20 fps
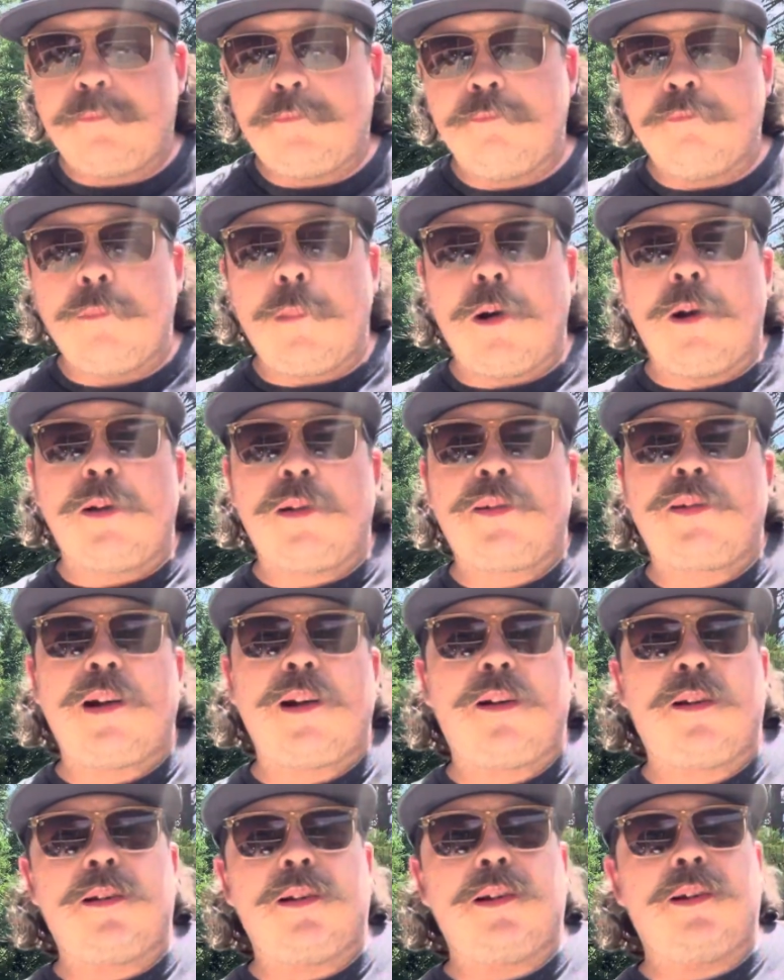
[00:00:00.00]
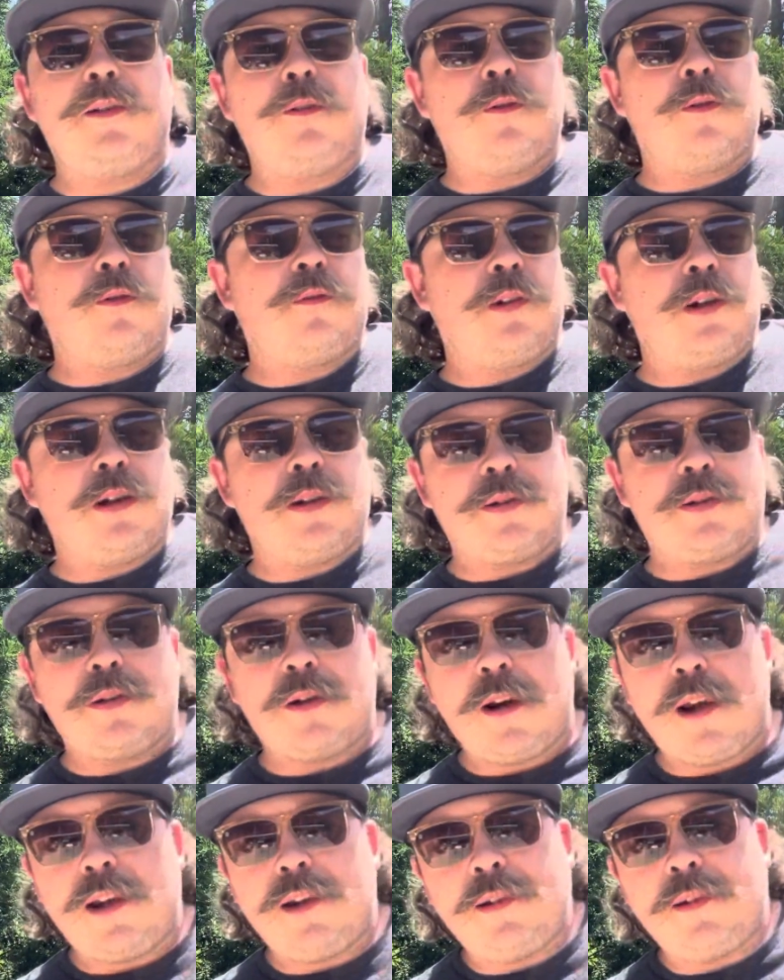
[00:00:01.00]
monetarily or via
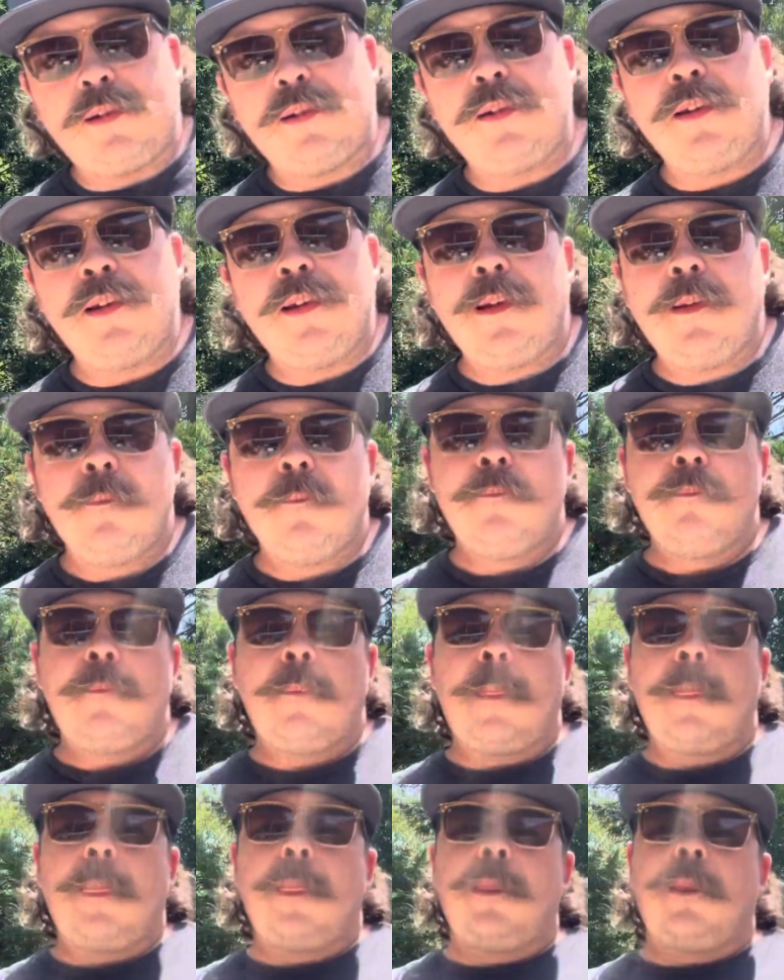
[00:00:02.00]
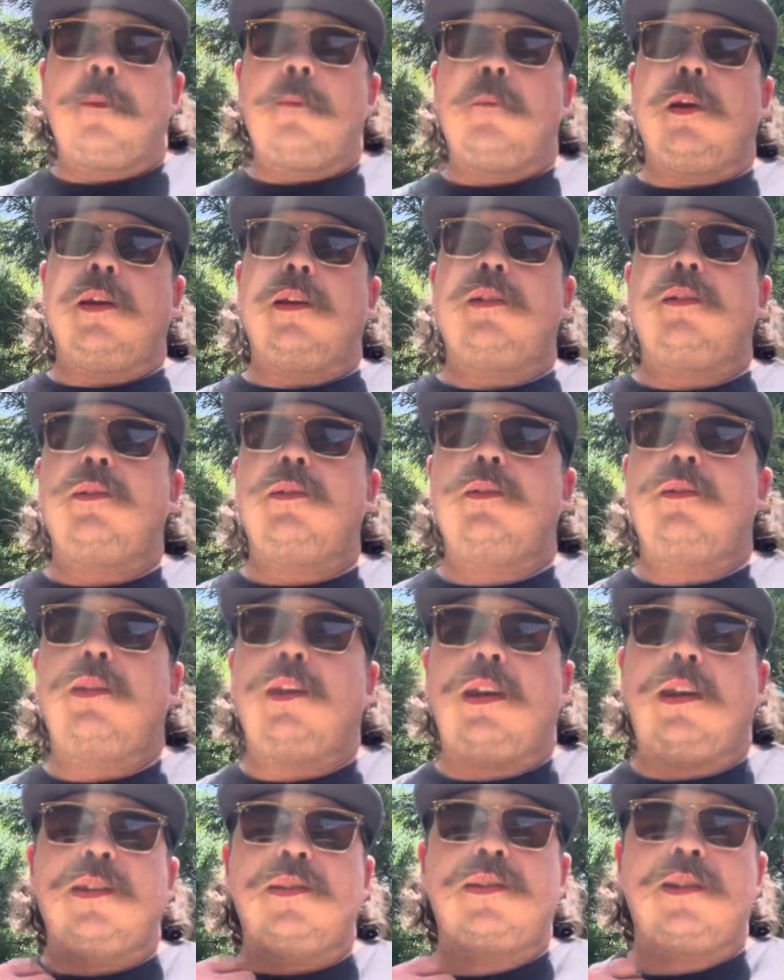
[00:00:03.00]
trading.
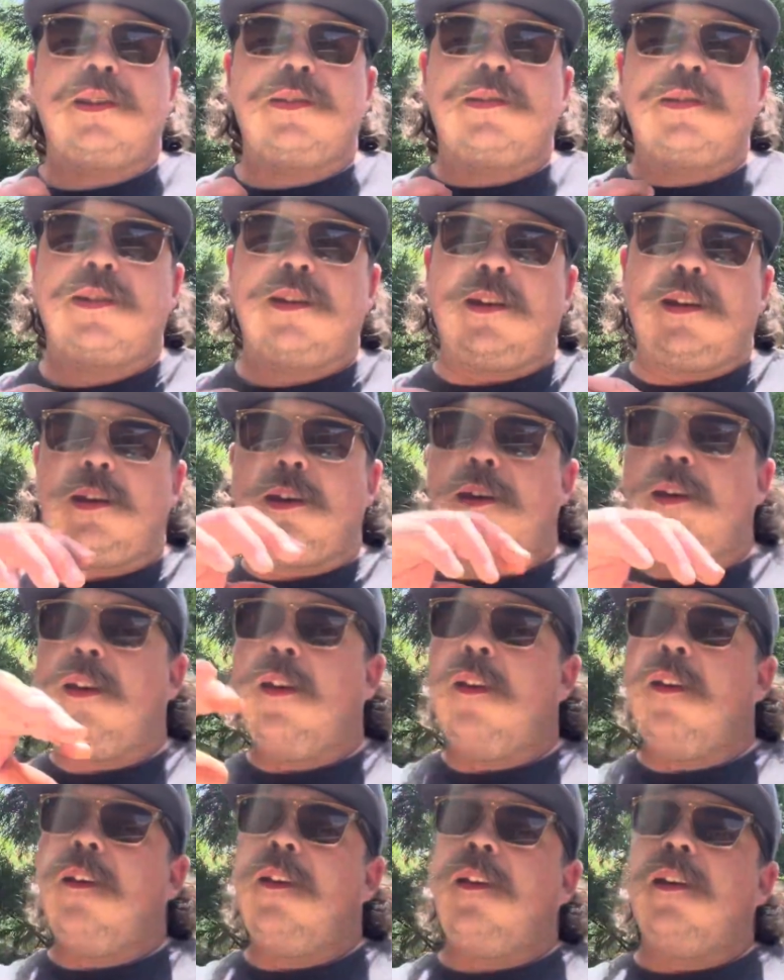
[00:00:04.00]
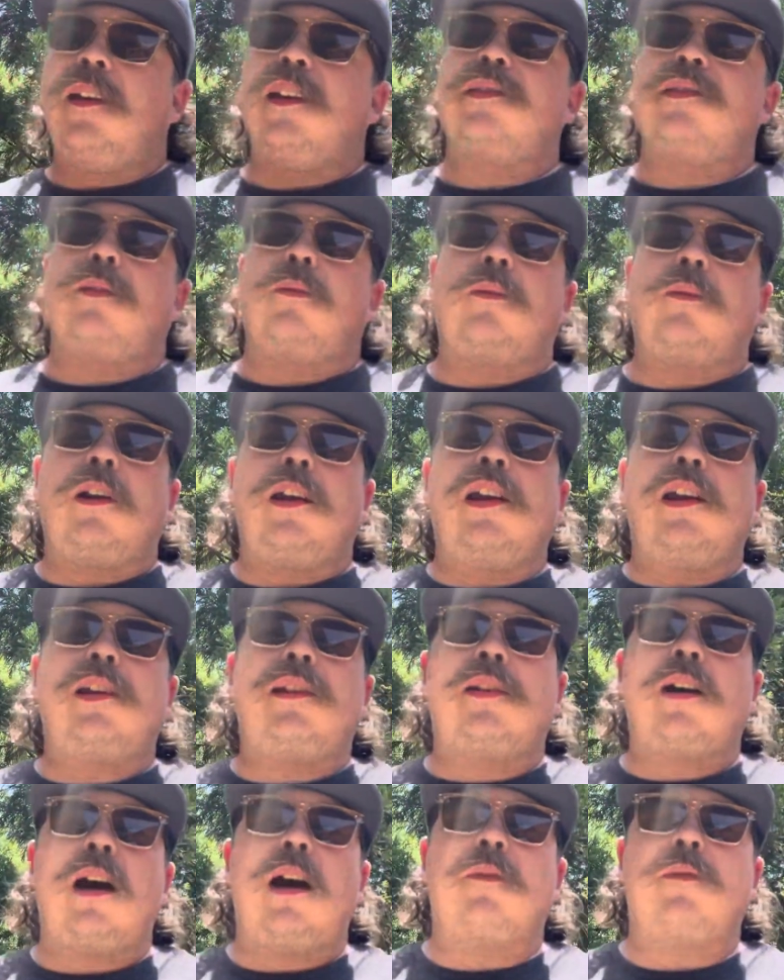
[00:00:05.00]
And it's a
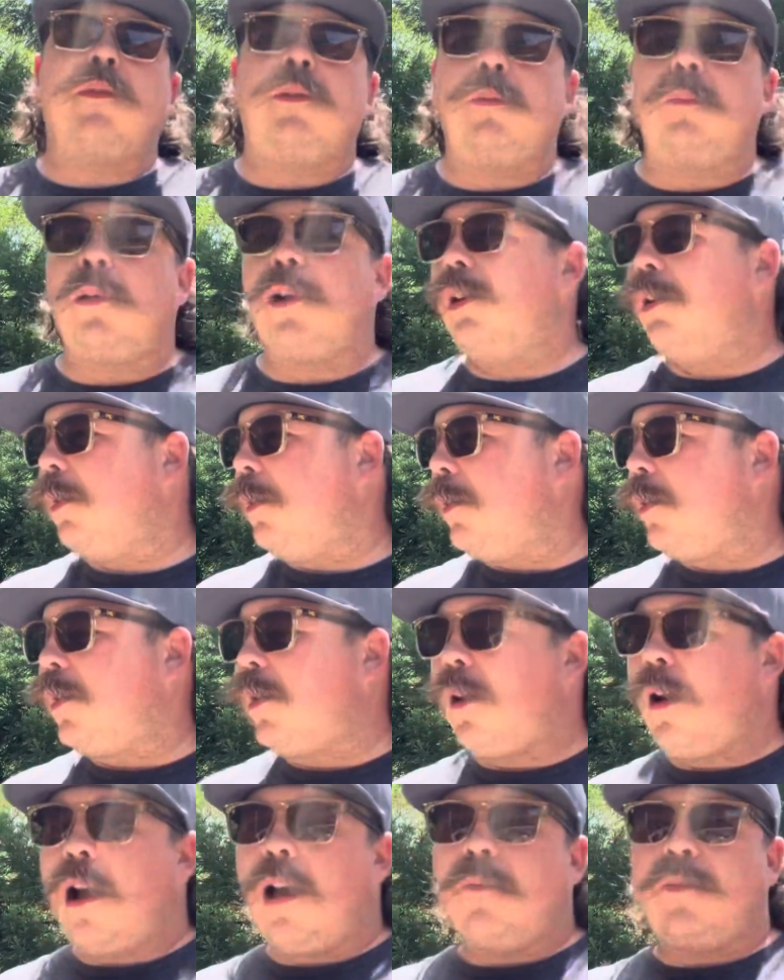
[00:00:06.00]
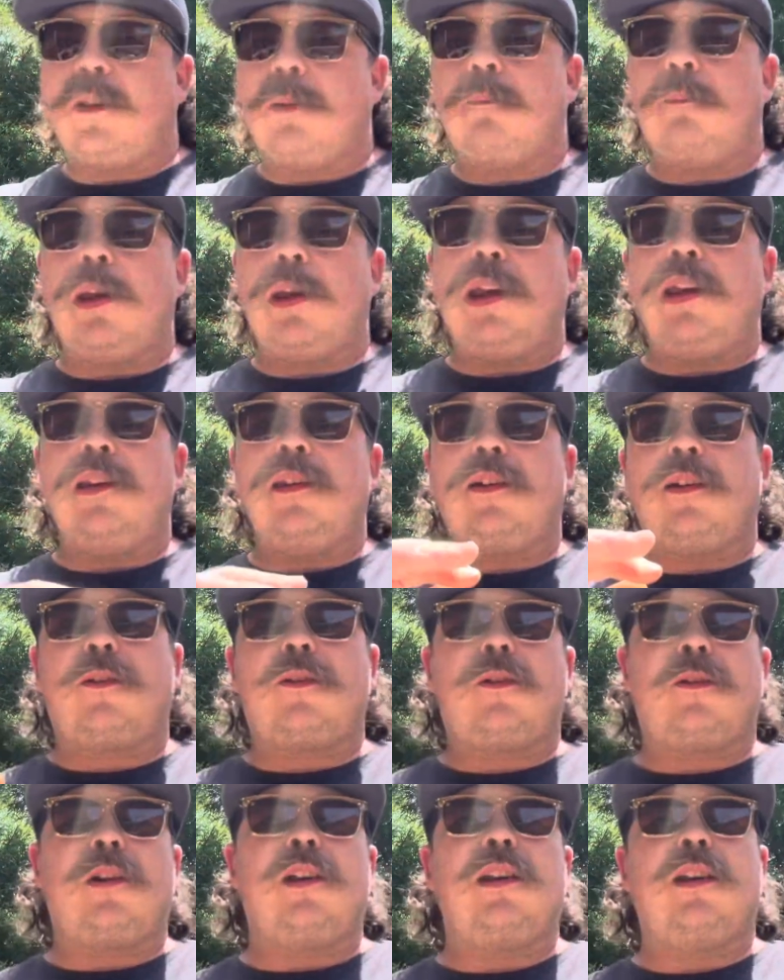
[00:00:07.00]
red coffee bean
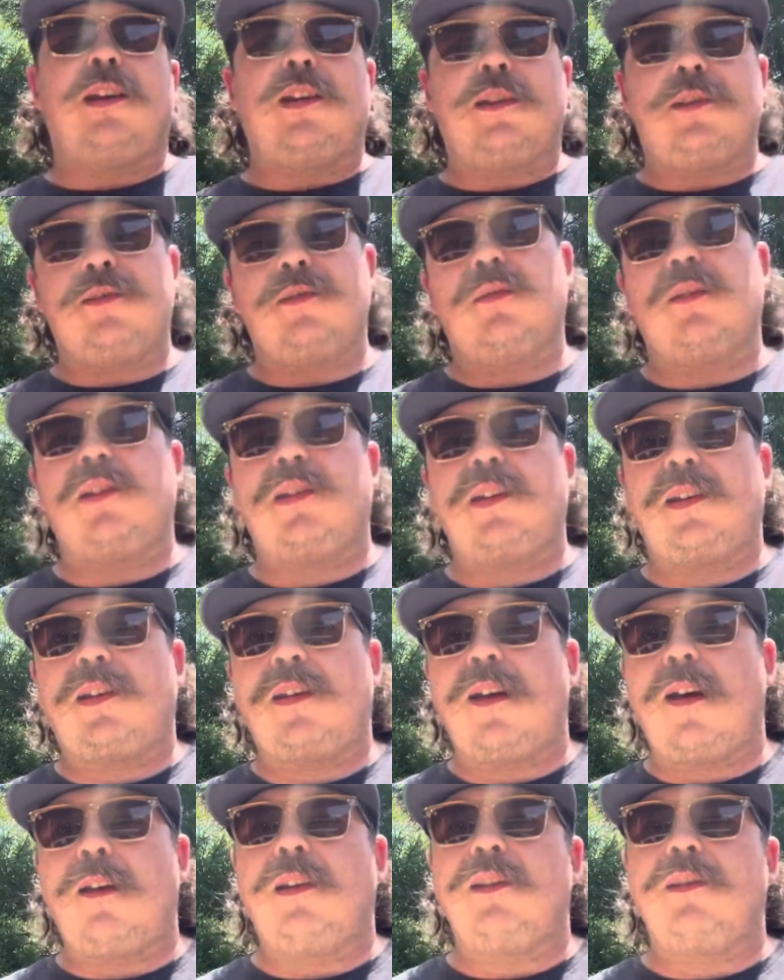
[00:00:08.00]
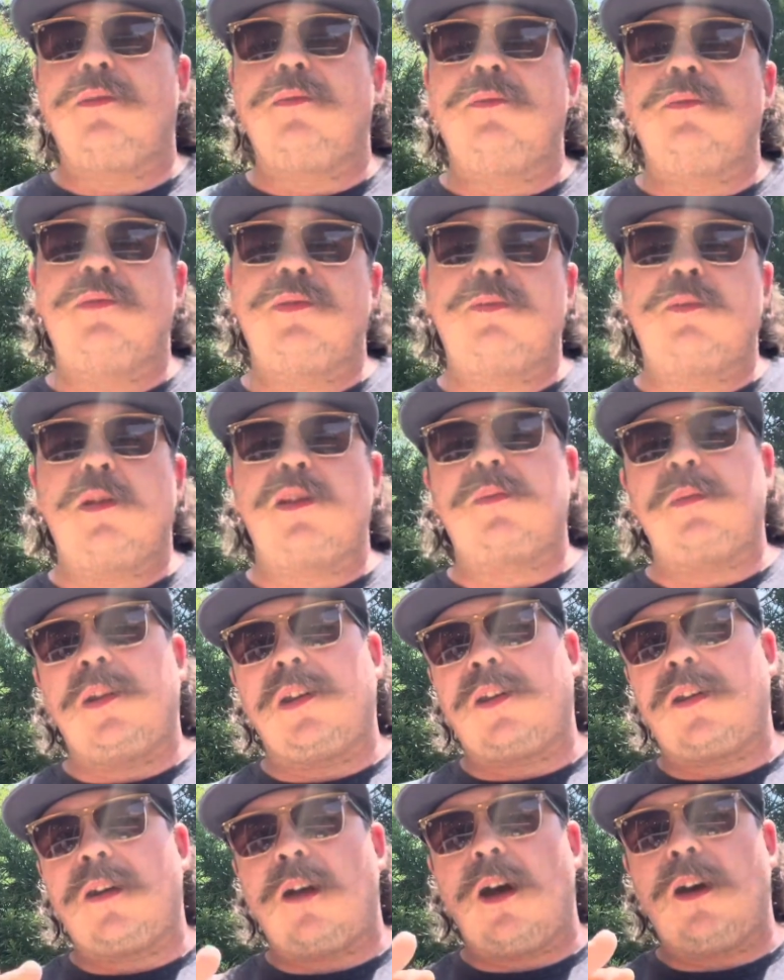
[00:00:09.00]
acrylic. That's what they call it. It's supposed to be
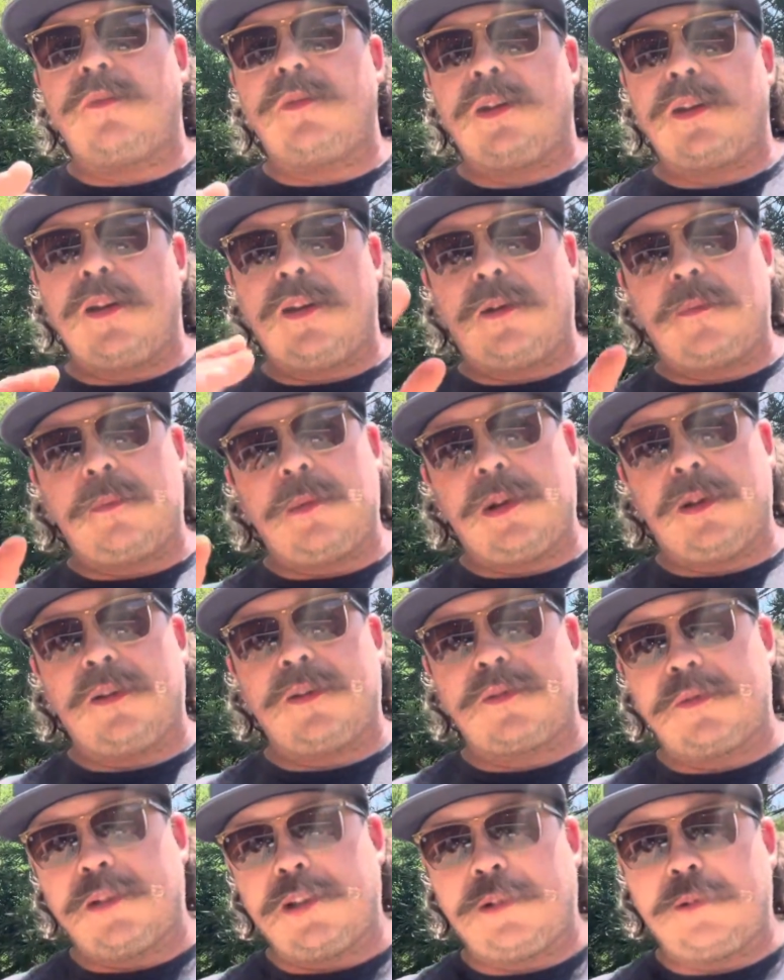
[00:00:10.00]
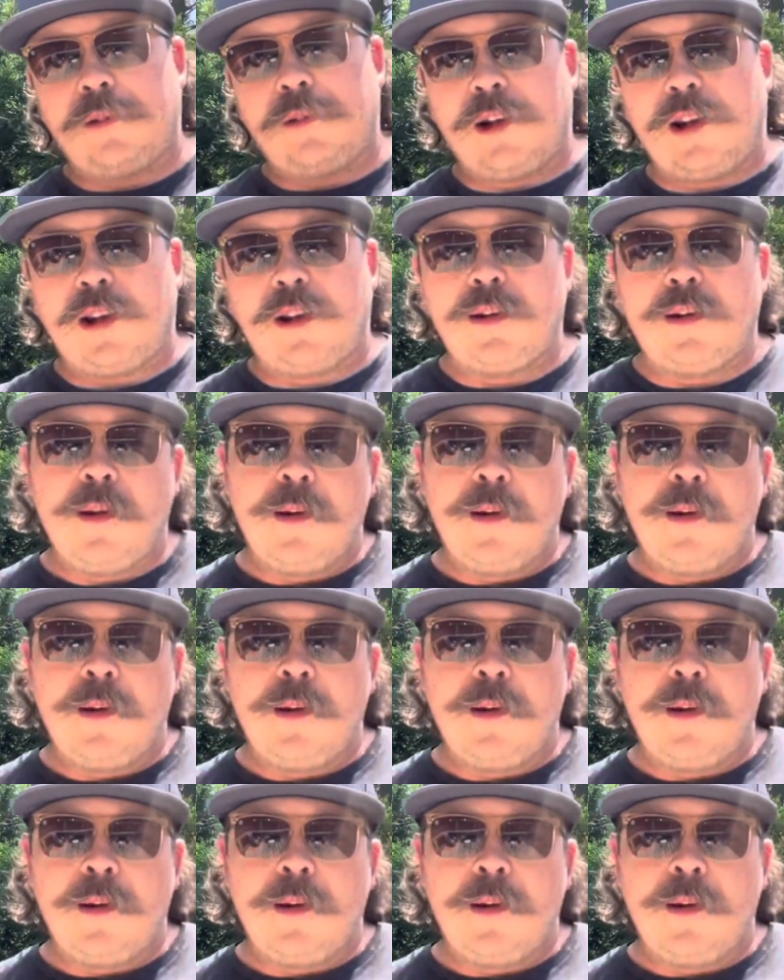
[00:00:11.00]
a coffee color, but it looks really red.